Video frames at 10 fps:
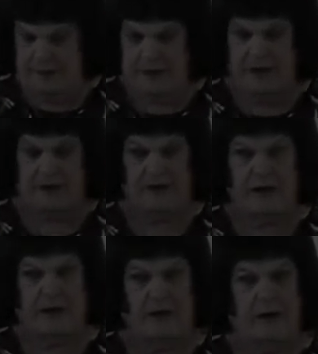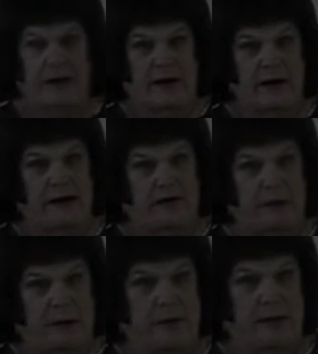And next thing I know, I had a lecture
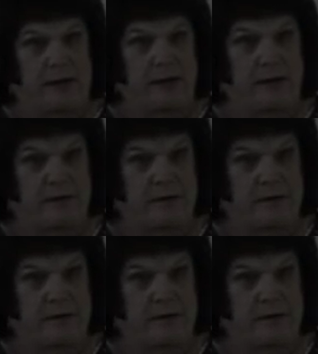prepared, and